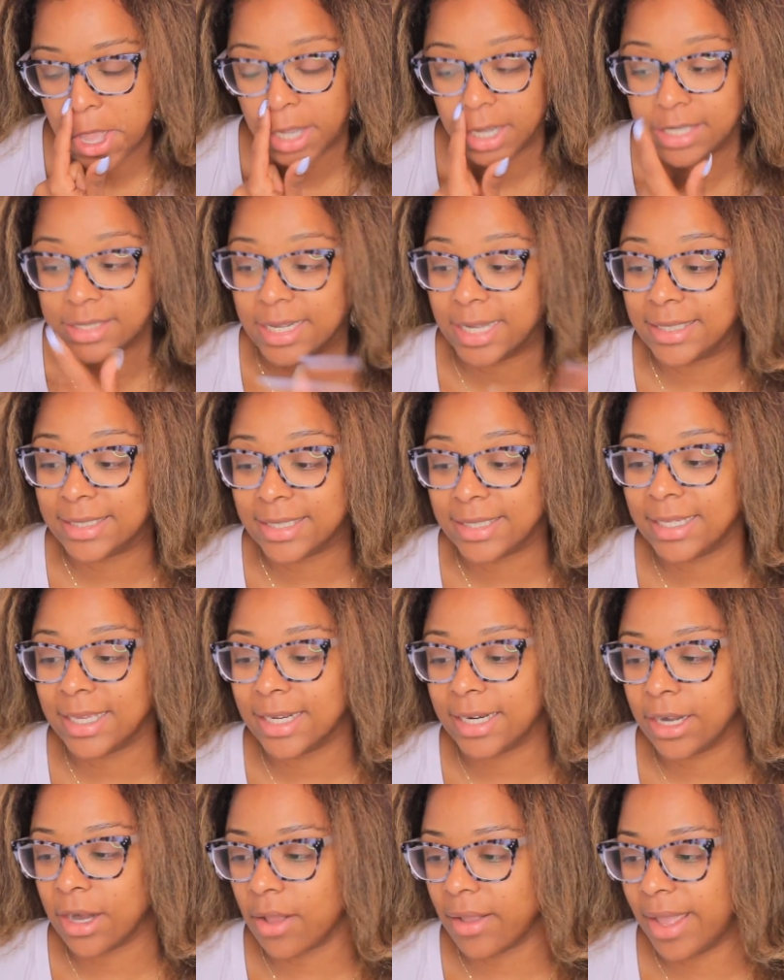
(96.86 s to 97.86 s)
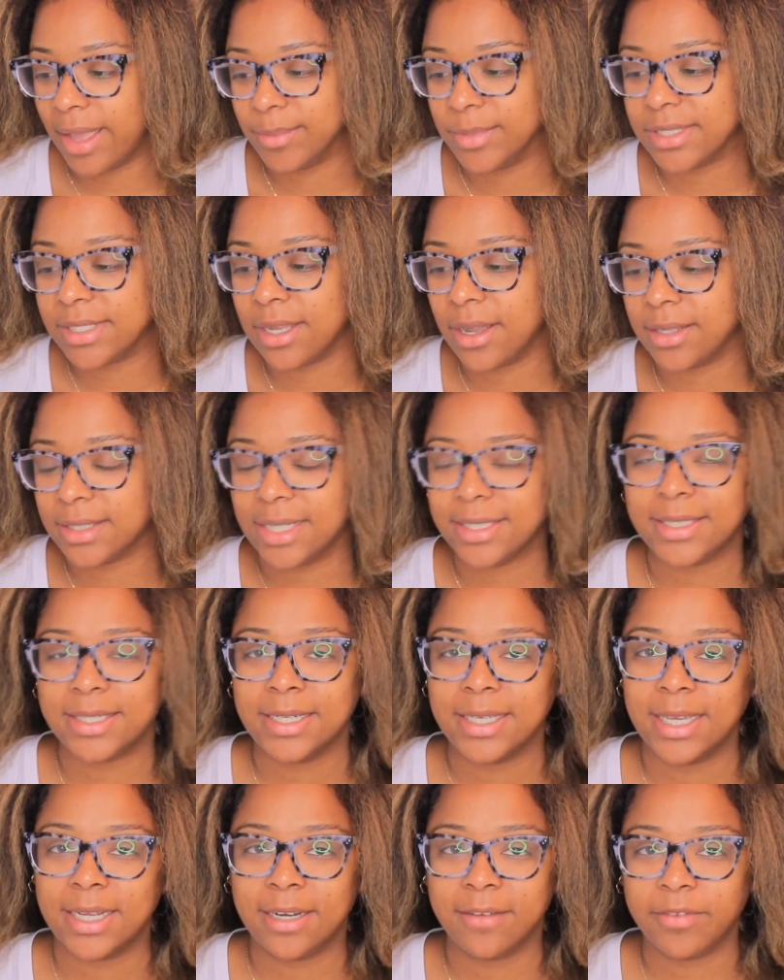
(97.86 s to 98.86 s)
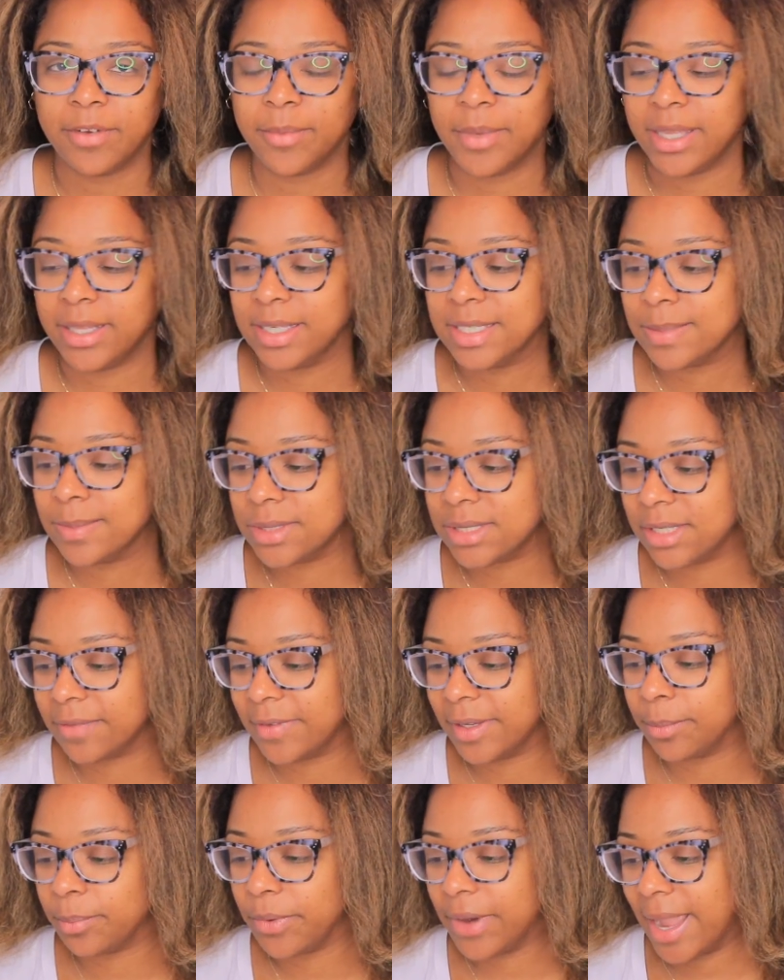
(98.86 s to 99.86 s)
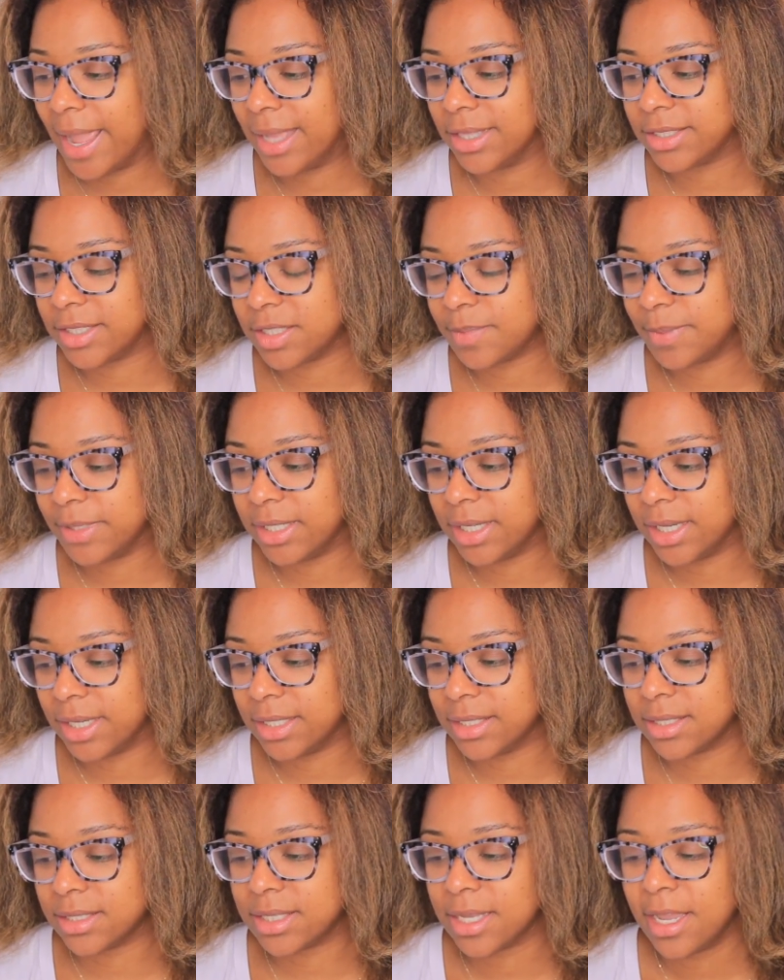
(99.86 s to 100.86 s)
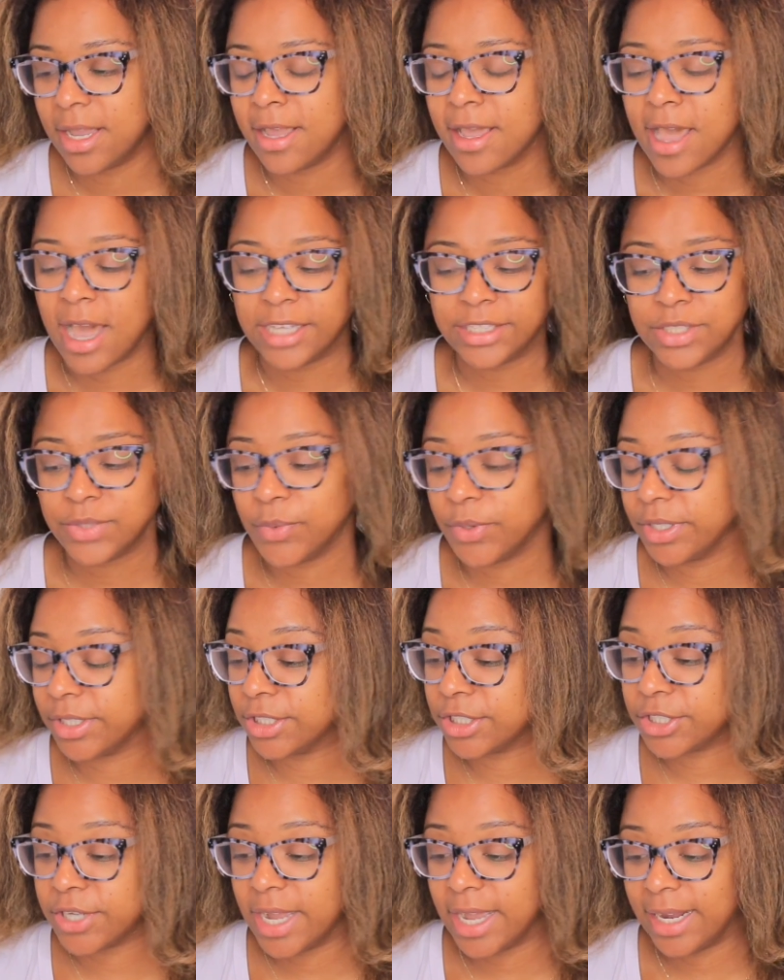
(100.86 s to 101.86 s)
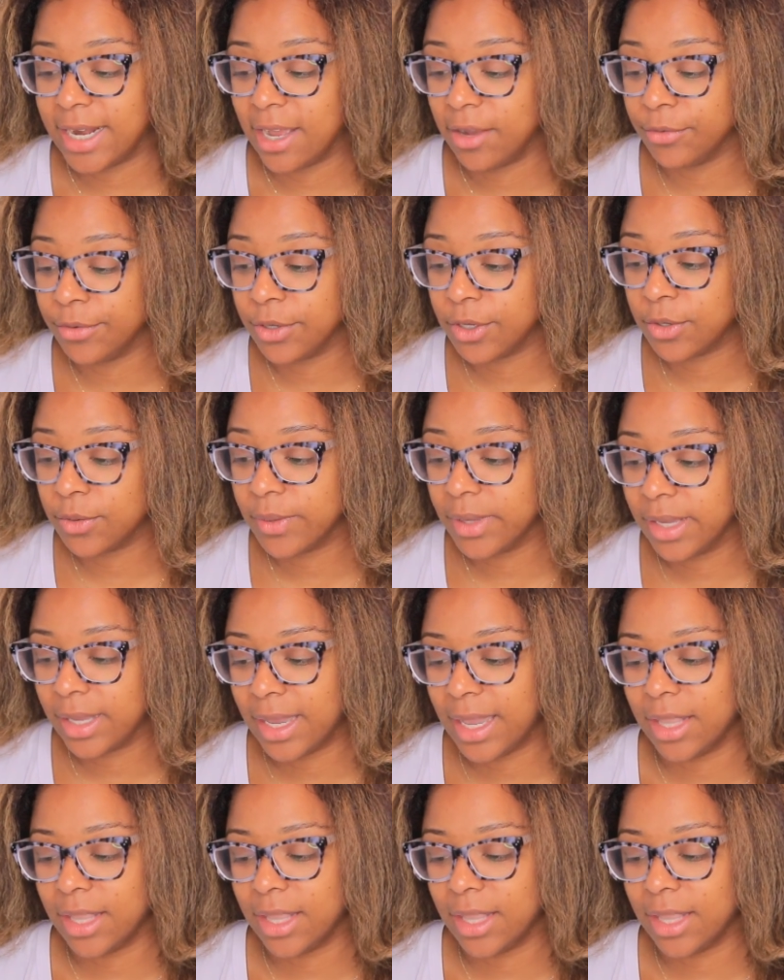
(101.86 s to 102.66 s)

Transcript: because I did get it on Amazon. I didn't get it from any specific brand just because I just wanted to try it out real quick.